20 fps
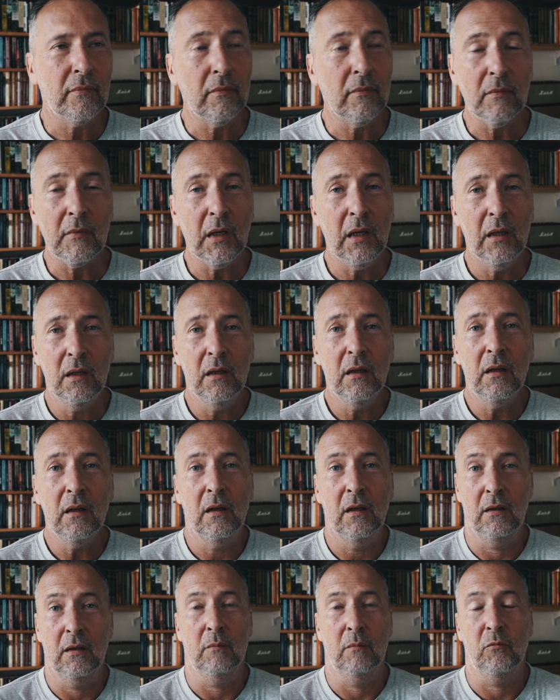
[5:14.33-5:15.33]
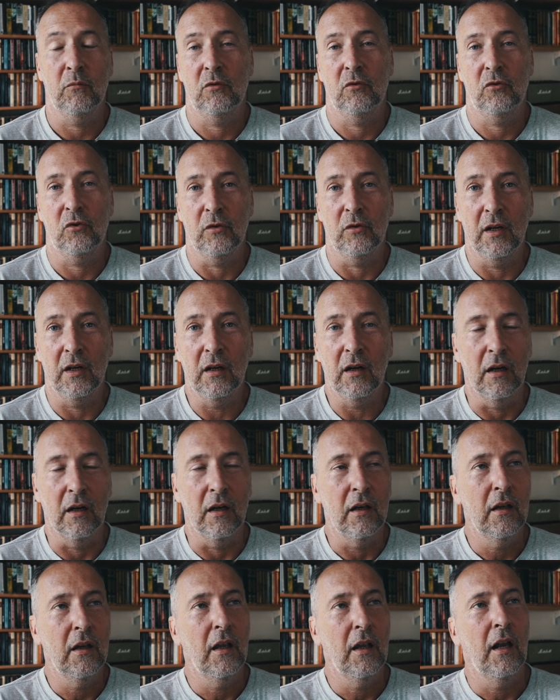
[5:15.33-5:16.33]
and they are, and I'm sure they are,
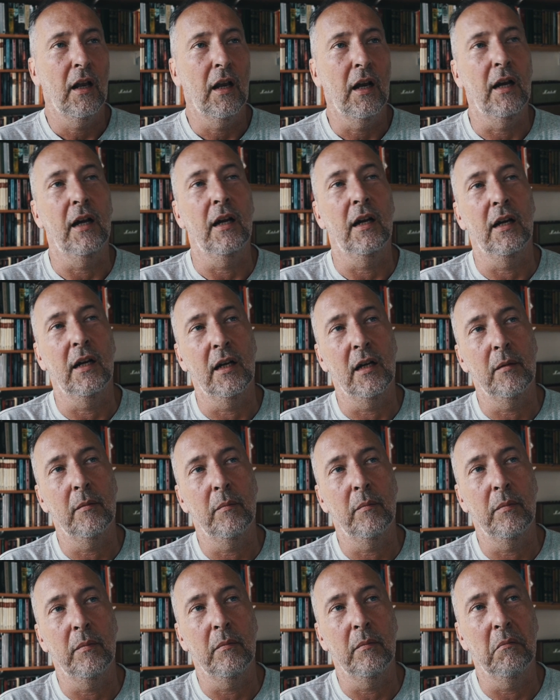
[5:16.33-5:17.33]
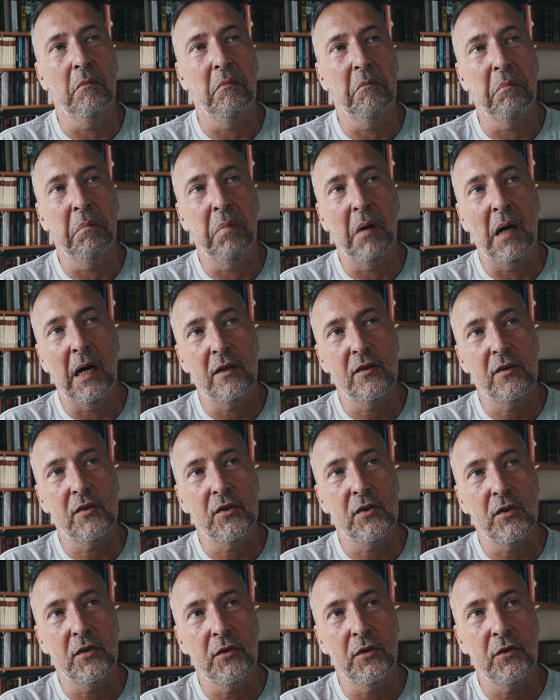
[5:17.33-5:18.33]
uh, but
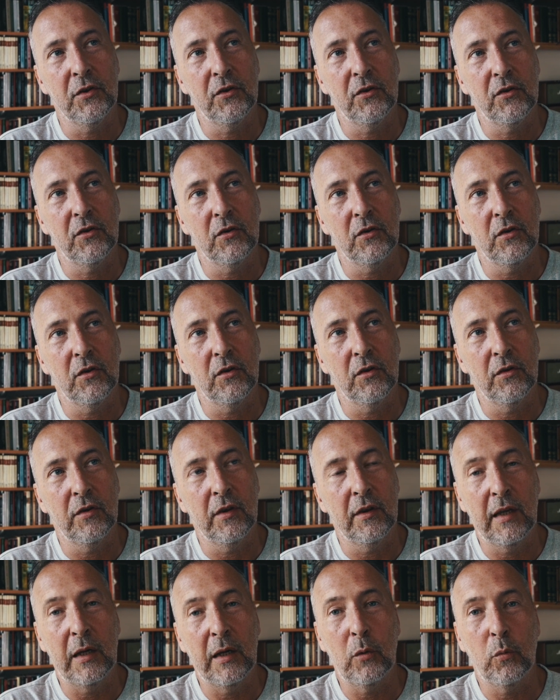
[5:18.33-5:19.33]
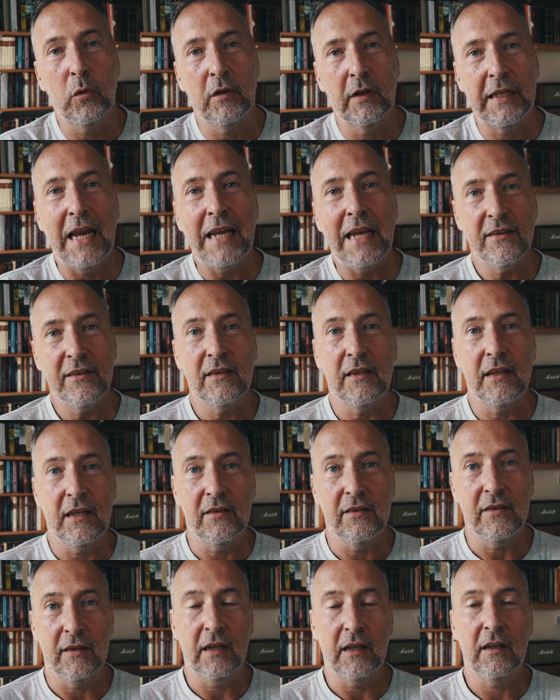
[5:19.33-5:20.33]
that they were against
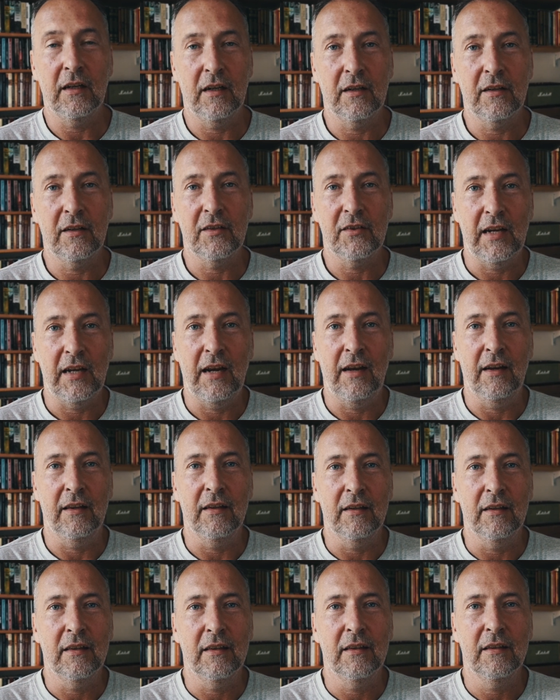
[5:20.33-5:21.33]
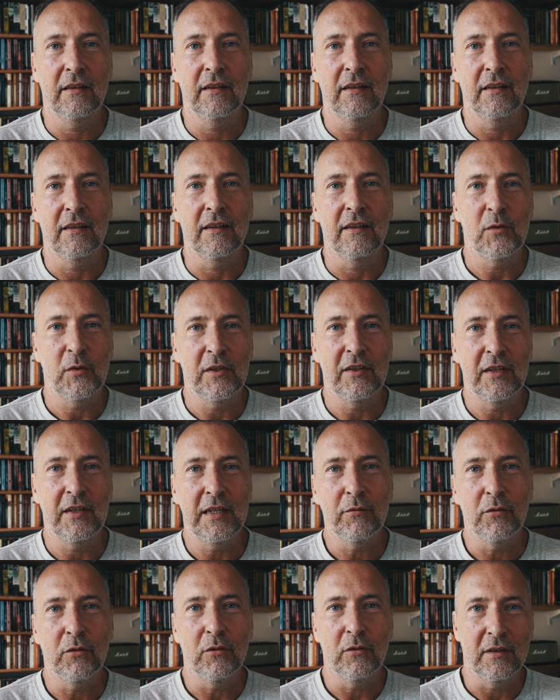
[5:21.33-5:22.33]
this and they could understand that, that this was
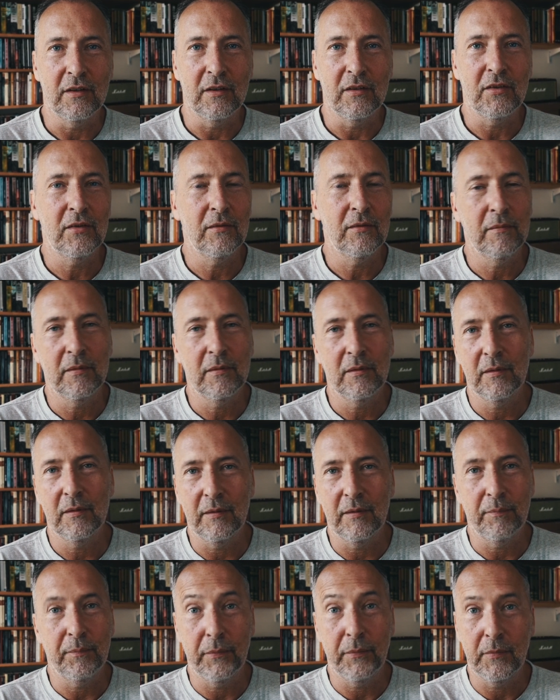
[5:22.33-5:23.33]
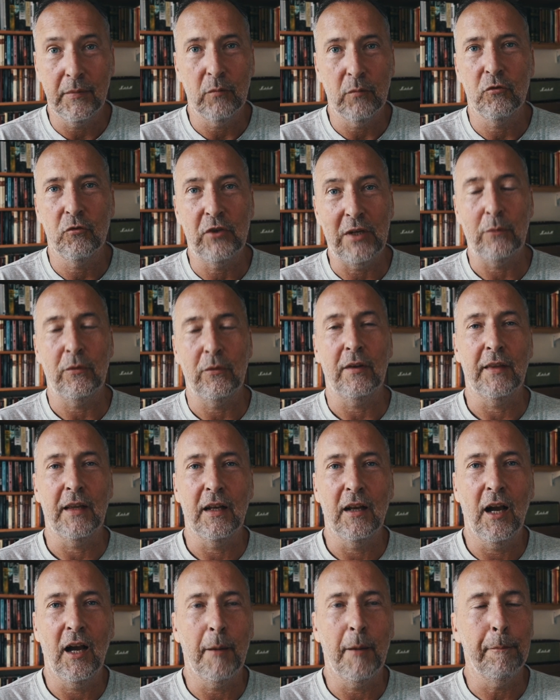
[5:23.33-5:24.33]
evil and sounding the
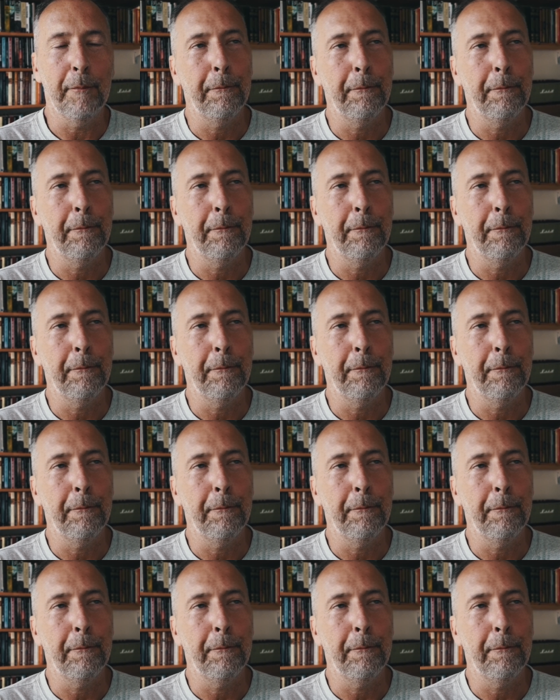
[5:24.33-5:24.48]
alarm